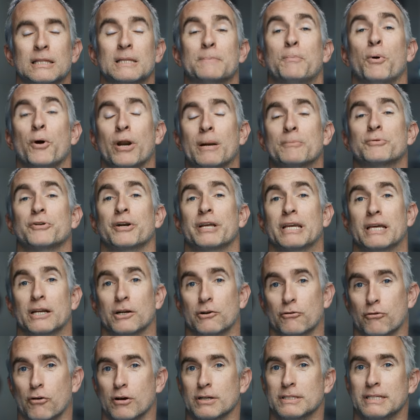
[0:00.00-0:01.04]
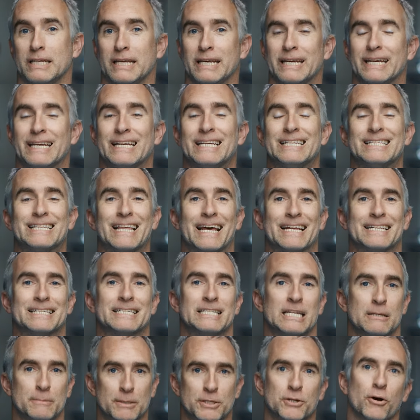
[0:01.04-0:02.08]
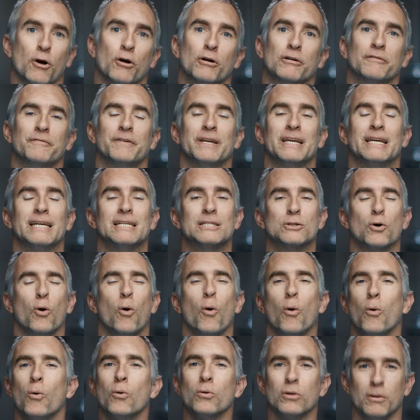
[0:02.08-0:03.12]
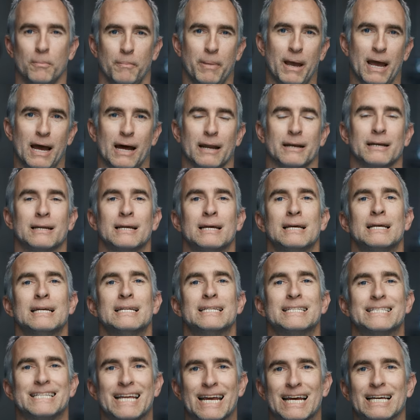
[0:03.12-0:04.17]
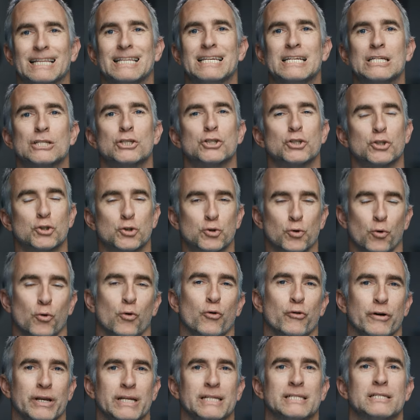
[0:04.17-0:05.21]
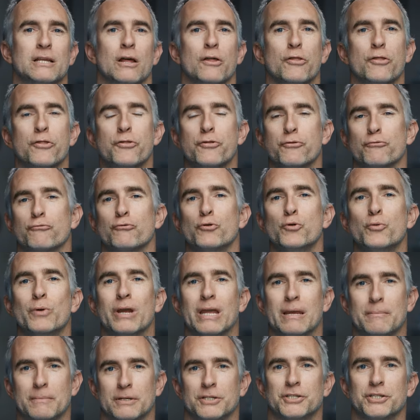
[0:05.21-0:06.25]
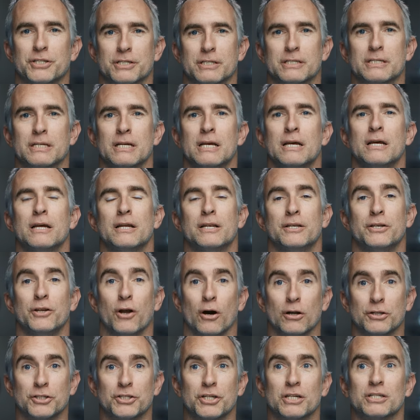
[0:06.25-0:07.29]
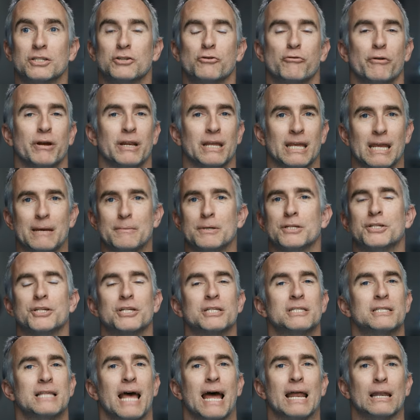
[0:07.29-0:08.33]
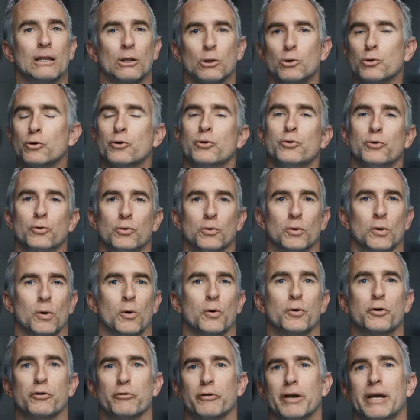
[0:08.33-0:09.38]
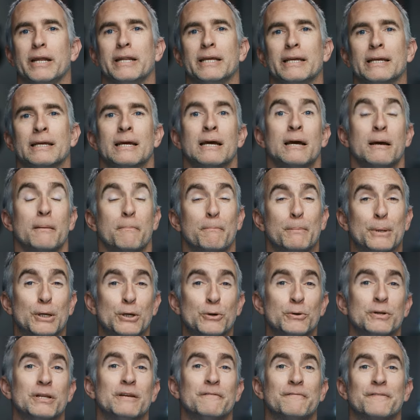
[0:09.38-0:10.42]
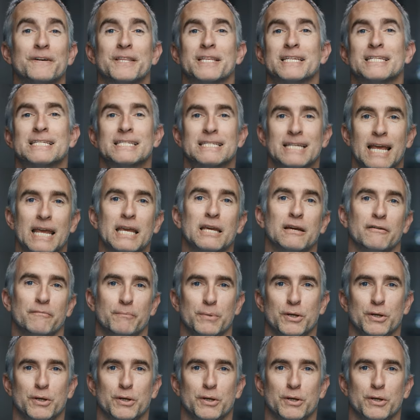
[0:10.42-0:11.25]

The point I'm trying to get across here is that cinematography is all about telling stories through images, not just creating images that look cool or creating beauty for the sake of